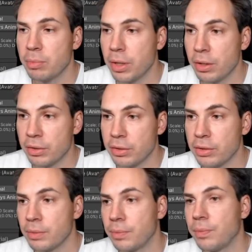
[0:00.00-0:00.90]

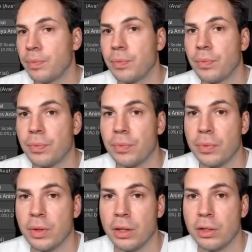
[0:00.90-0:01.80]
boss.
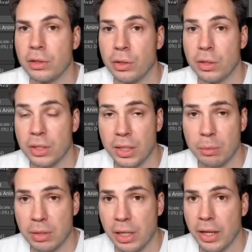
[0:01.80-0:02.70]
So it
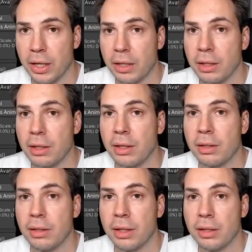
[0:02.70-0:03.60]
seems like
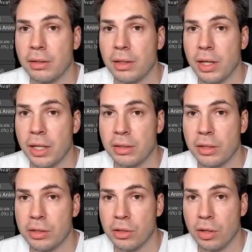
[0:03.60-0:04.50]
that the
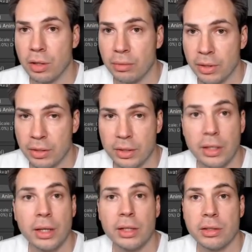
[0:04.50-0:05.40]
laser is always
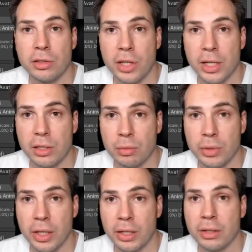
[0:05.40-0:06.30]
as a child
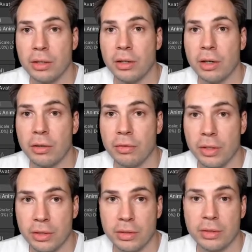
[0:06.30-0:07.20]
object of
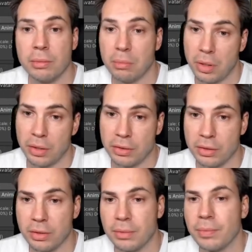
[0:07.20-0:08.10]
its boss.